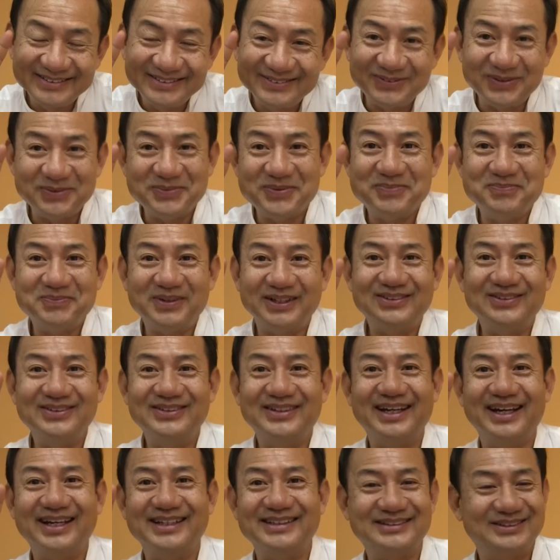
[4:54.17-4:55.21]
Remember two
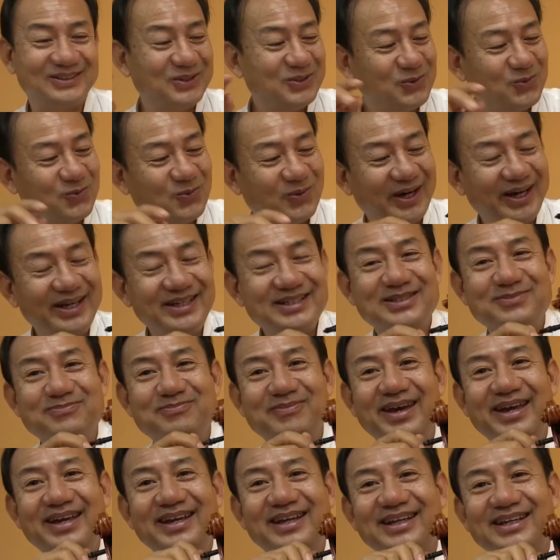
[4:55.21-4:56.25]
kinds. One is
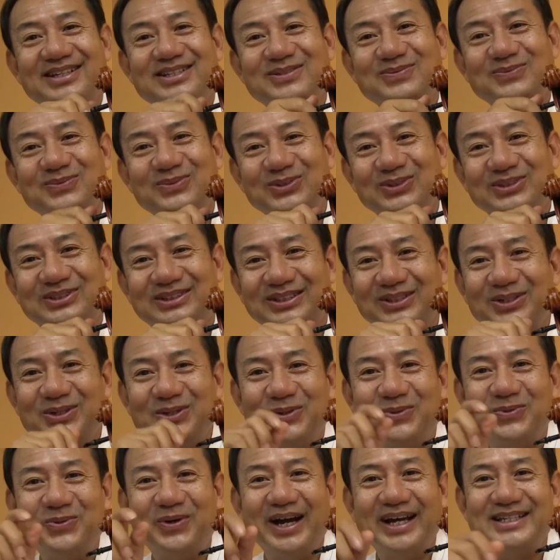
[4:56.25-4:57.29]
make it smooth.
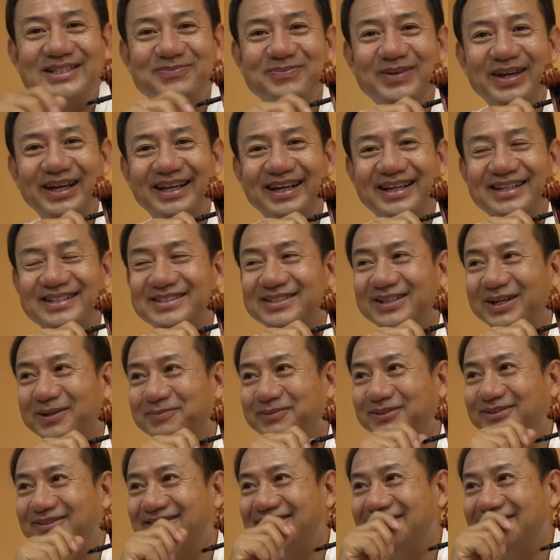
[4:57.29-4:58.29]
One is make it stop.